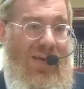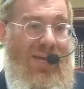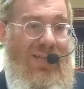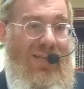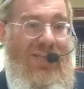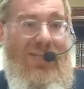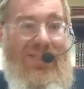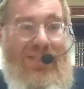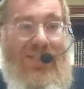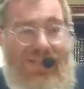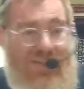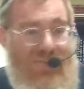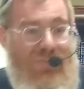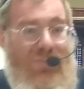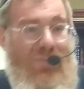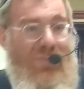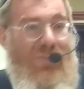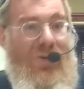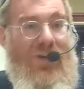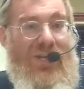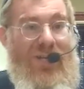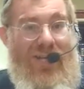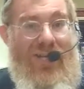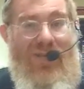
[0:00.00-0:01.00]
They didn't even
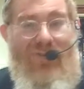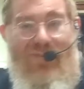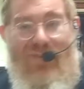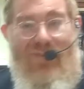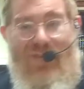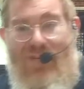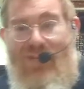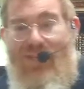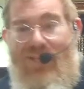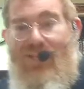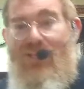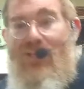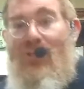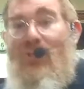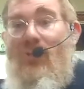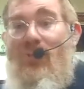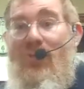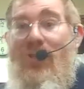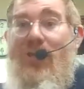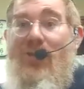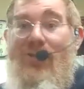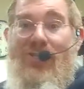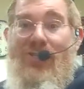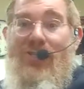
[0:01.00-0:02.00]
want to give things to
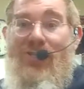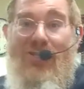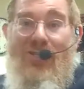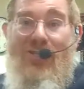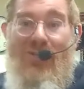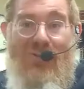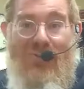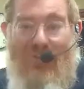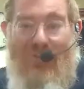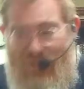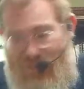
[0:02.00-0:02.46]
their children.